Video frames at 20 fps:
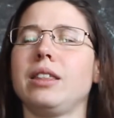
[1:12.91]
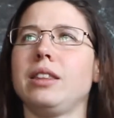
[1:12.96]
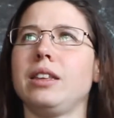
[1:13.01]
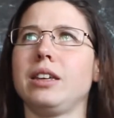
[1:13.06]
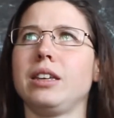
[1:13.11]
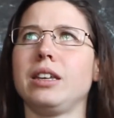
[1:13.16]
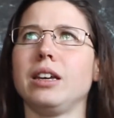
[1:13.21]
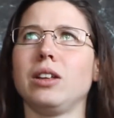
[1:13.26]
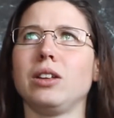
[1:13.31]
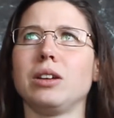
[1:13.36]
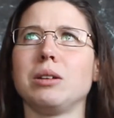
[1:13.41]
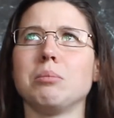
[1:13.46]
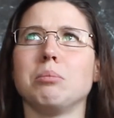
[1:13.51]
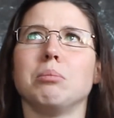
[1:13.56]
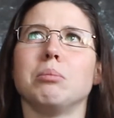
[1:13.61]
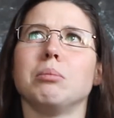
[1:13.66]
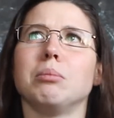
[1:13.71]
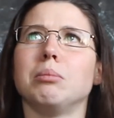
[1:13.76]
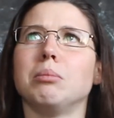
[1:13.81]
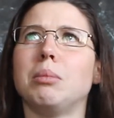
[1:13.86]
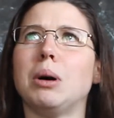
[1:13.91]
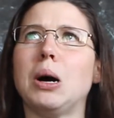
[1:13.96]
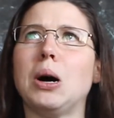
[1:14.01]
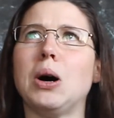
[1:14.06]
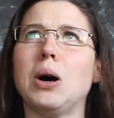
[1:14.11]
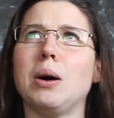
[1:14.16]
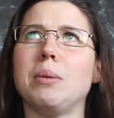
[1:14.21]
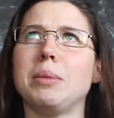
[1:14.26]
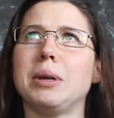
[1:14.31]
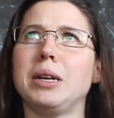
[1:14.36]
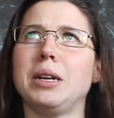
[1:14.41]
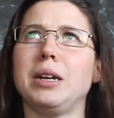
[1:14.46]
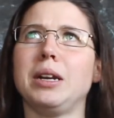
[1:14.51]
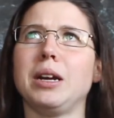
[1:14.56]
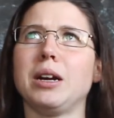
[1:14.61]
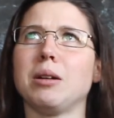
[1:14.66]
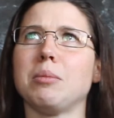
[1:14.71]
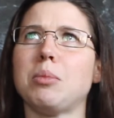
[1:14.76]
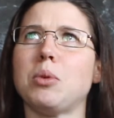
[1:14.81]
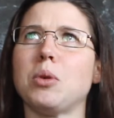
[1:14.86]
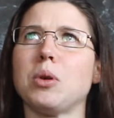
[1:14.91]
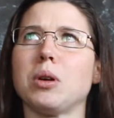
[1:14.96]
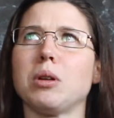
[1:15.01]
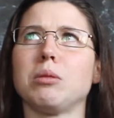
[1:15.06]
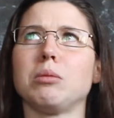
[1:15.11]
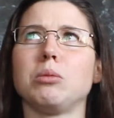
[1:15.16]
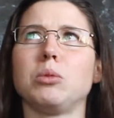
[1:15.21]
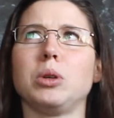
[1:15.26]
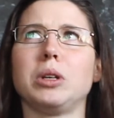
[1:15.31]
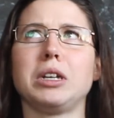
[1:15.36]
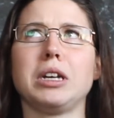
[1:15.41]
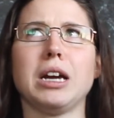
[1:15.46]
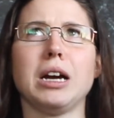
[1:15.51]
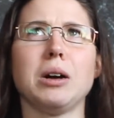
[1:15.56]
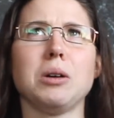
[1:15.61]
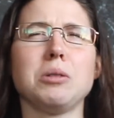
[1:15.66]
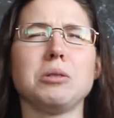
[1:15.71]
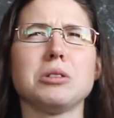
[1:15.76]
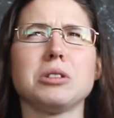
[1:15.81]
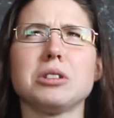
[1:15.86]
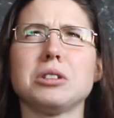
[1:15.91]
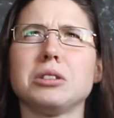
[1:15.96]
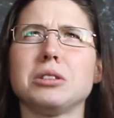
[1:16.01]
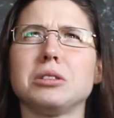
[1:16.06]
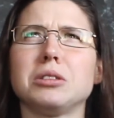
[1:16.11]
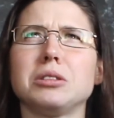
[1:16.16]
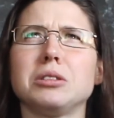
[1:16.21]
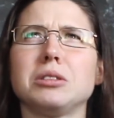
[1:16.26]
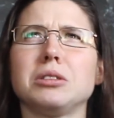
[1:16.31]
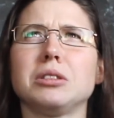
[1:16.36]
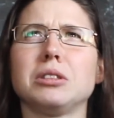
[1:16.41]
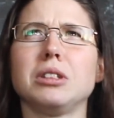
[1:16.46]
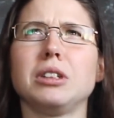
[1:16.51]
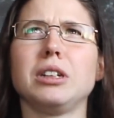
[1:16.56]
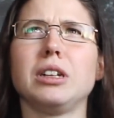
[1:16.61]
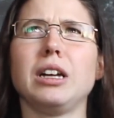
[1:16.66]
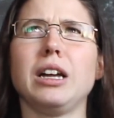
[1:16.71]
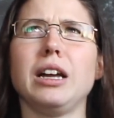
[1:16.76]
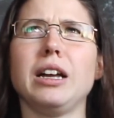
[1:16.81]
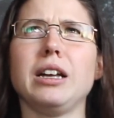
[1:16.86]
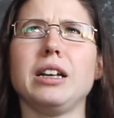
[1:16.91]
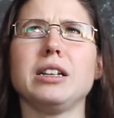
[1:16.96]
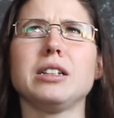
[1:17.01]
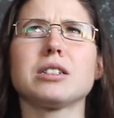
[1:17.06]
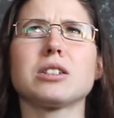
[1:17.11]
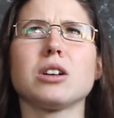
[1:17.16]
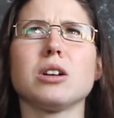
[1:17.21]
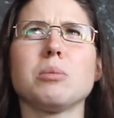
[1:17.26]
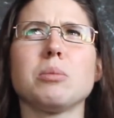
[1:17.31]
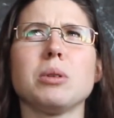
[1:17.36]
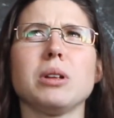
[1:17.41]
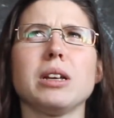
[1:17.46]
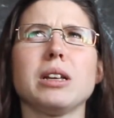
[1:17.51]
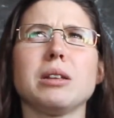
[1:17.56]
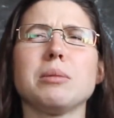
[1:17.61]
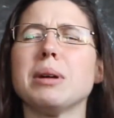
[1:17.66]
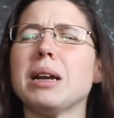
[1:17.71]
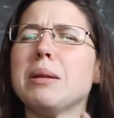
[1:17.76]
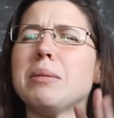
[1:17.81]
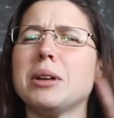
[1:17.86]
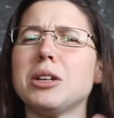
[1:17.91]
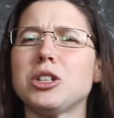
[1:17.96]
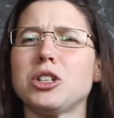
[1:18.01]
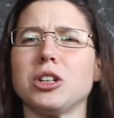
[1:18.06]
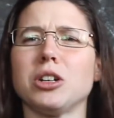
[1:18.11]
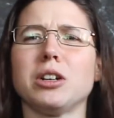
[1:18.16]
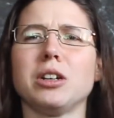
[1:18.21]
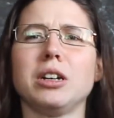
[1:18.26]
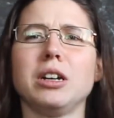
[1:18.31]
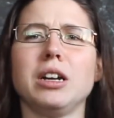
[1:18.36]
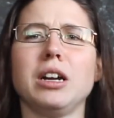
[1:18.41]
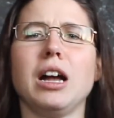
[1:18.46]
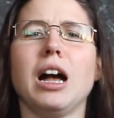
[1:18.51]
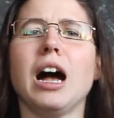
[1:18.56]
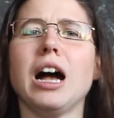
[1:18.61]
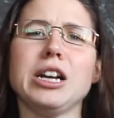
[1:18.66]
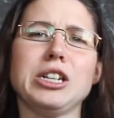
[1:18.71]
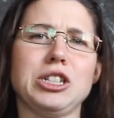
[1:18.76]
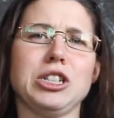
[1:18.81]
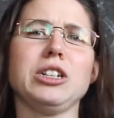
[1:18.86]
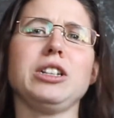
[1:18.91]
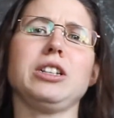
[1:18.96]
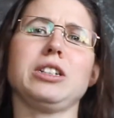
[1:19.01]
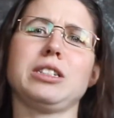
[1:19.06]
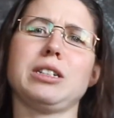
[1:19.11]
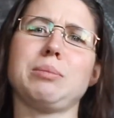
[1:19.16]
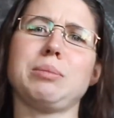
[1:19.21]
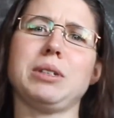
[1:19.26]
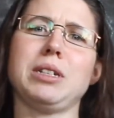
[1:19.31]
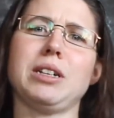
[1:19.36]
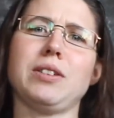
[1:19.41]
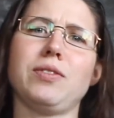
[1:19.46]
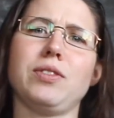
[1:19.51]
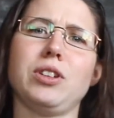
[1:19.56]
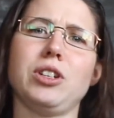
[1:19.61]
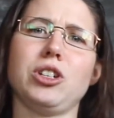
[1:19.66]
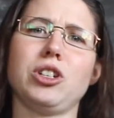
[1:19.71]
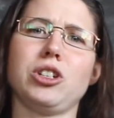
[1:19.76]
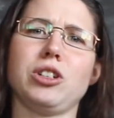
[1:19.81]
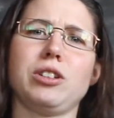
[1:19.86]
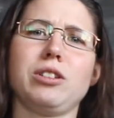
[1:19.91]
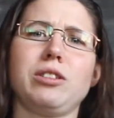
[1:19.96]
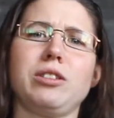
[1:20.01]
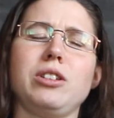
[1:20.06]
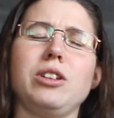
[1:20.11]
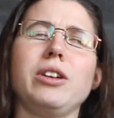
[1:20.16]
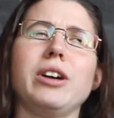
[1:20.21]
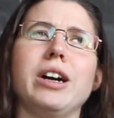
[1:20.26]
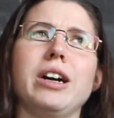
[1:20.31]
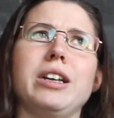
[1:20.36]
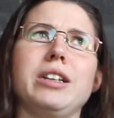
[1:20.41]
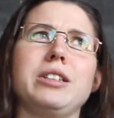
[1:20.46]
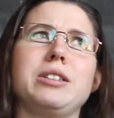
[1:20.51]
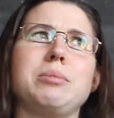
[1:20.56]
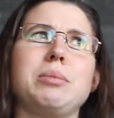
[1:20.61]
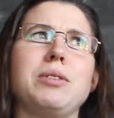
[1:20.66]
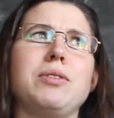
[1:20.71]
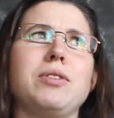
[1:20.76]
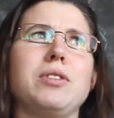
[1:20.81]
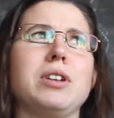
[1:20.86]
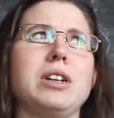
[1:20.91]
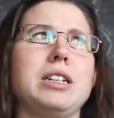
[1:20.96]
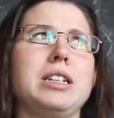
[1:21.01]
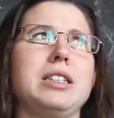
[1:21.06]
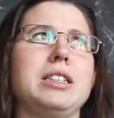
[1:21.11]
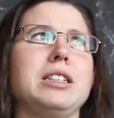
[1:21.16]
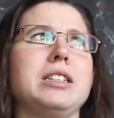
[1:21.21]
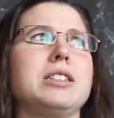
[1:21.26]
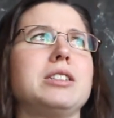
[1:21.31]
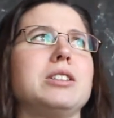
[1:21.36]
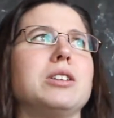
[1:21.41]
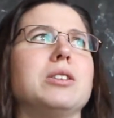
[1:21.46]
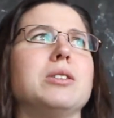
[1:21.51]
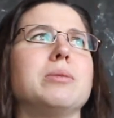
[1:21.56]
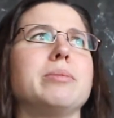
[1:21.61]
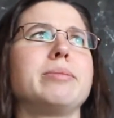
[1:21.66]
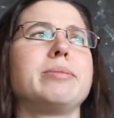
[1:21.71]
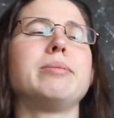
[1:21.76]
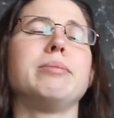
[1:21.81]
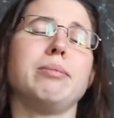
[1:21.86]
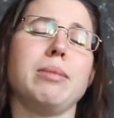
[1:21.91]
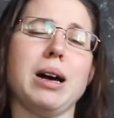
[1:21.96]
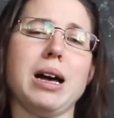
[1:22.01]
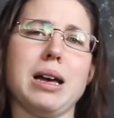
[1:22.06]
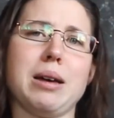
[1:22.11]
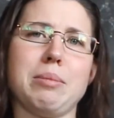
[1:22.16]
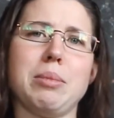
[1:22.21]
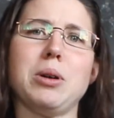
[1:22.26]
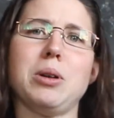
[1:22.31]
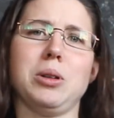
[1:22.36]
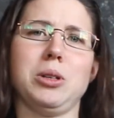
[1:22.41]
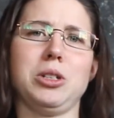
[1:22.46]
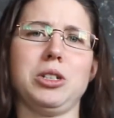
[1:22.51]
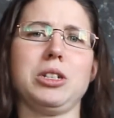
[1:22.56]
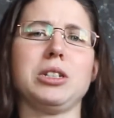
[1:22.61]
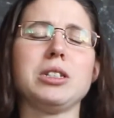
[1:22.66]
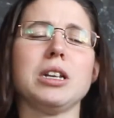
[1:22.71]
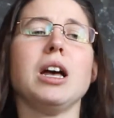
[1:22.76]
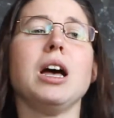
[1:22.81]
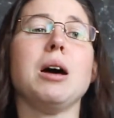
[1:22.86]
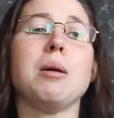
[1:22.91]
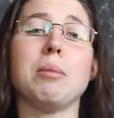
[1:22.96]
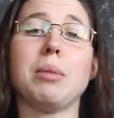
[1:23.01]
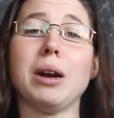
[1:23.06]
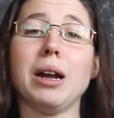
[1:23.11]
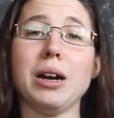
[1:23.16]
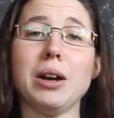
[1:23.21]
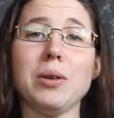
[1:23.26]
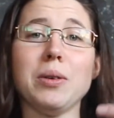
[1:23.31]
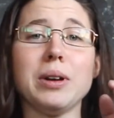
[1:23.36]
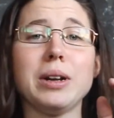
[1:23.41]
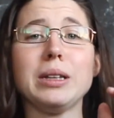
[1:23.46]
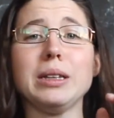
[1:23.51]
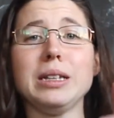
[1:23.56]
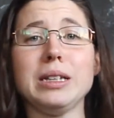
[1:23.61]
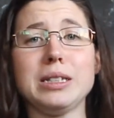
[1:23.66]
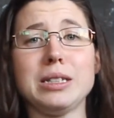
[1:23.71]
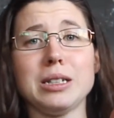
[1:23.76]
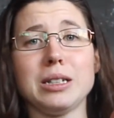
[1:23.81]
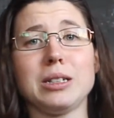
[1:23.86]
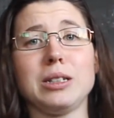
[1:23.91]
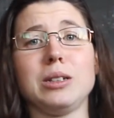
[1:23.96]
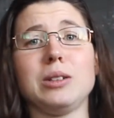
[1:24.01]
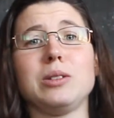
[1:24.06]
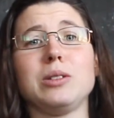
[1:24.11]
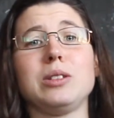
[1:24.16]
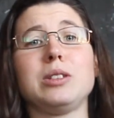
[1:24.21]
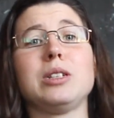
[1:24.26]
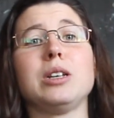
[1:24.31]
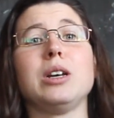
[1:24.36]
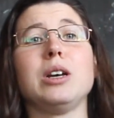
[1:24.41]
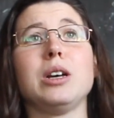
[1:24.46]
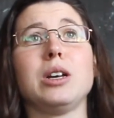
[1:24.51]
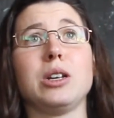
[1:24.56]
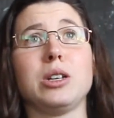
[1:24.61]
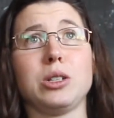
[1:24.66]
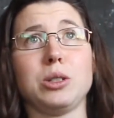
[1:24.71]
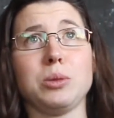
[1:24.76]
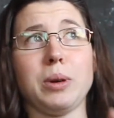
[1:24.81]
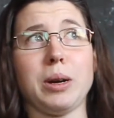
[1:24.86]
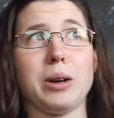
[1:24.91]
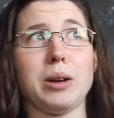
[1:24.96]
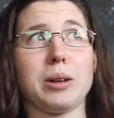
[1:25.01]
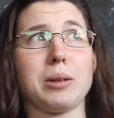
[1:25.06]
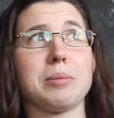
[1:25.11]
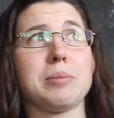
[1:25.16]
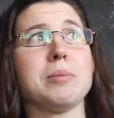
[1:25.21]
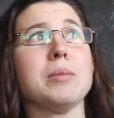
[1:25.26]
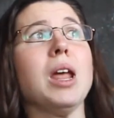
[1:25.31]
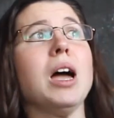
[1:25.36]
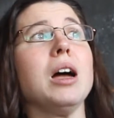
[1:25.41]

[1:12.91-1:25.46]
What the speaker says: think yelling bomb in an airport would count as coprolalia, but I'm not sure. I should have looked up the definition, you guys, before I did this, so my apologies. But I know it at least includes swearing.